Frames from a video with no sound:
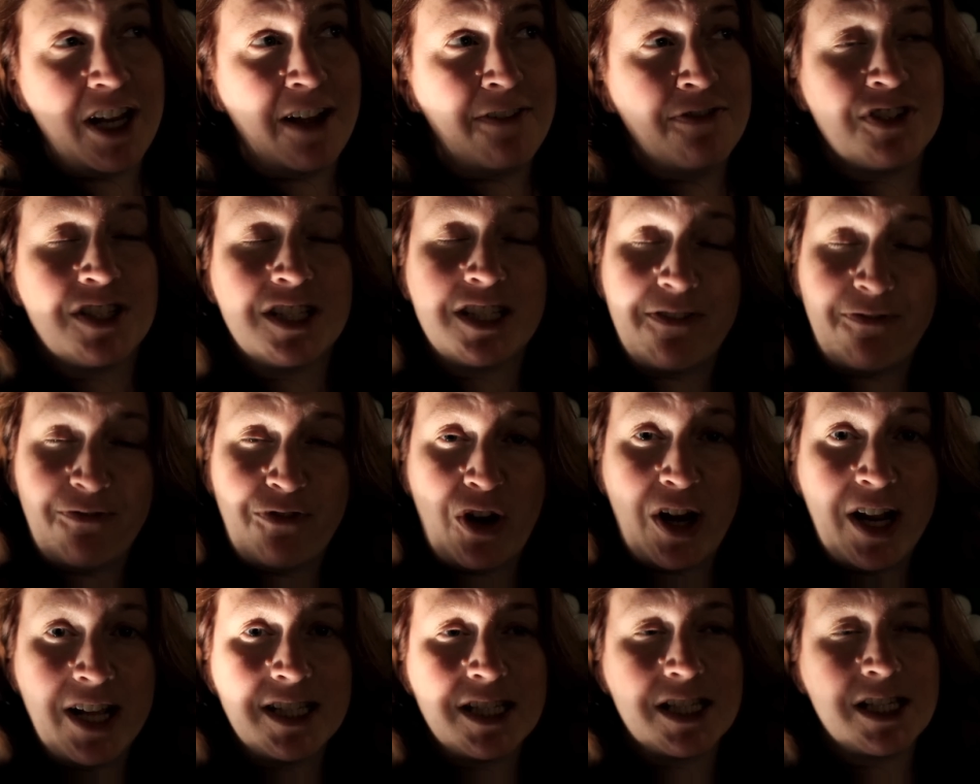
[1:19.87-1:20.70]
Chefs de
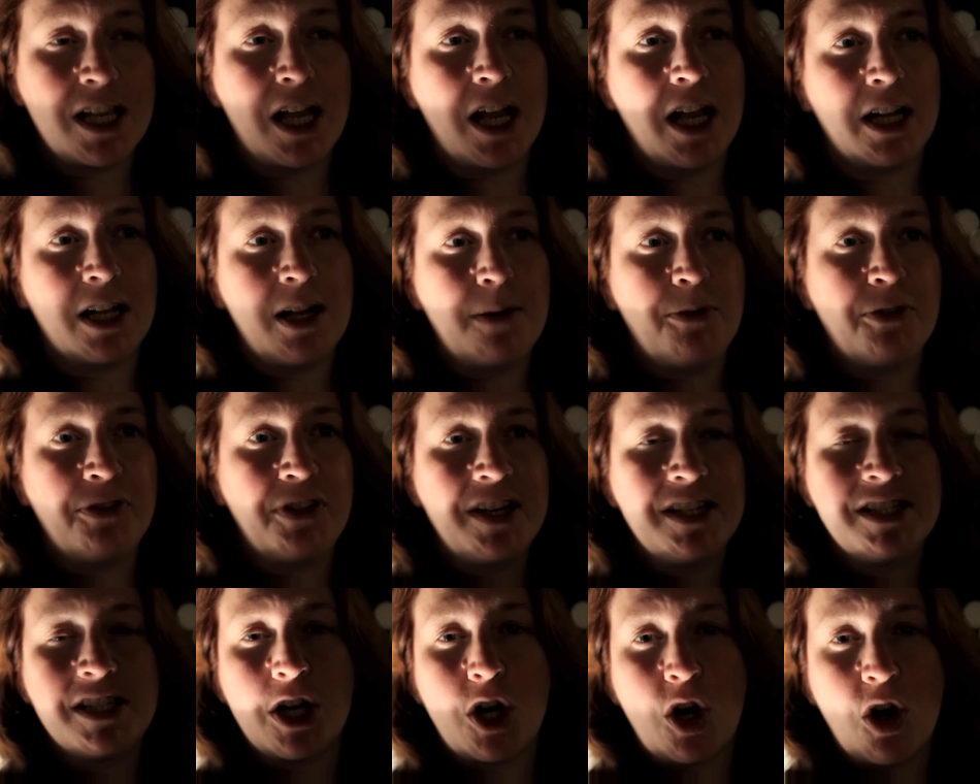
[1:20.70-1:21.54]
France. A couple
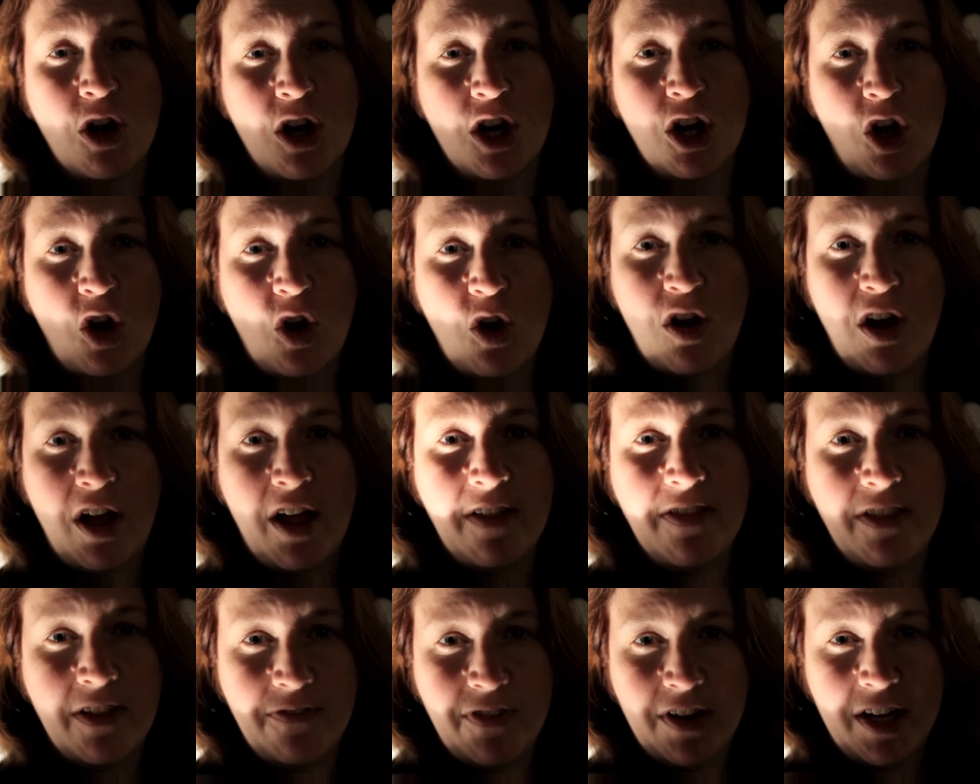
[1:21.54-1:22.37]
things that aren't on
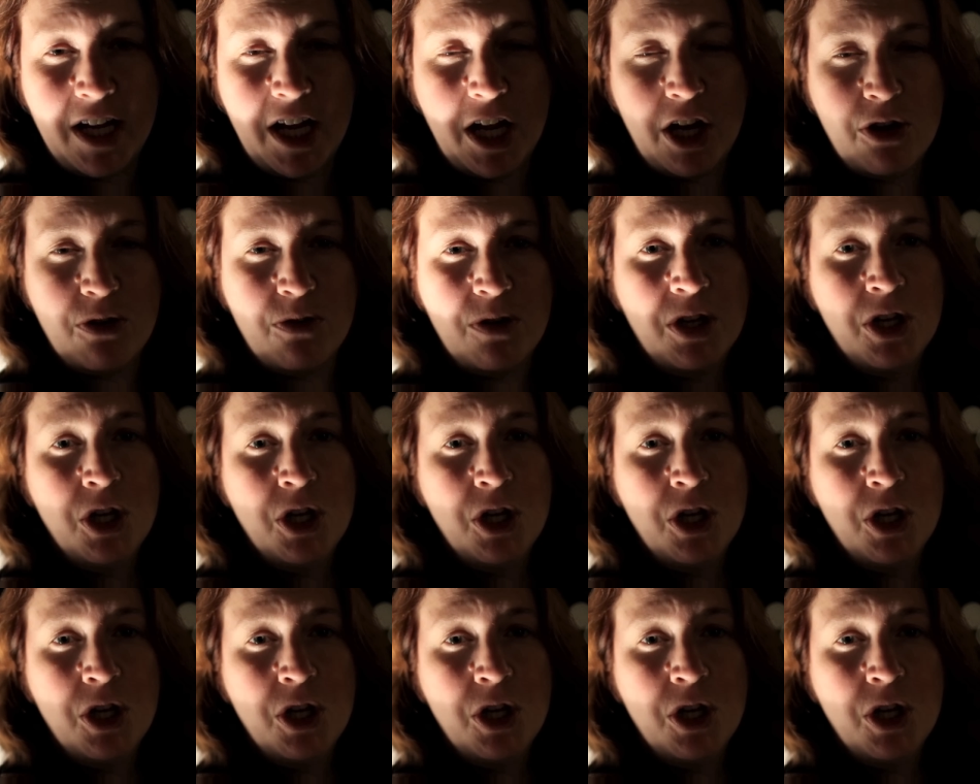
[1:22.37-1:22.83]
the video.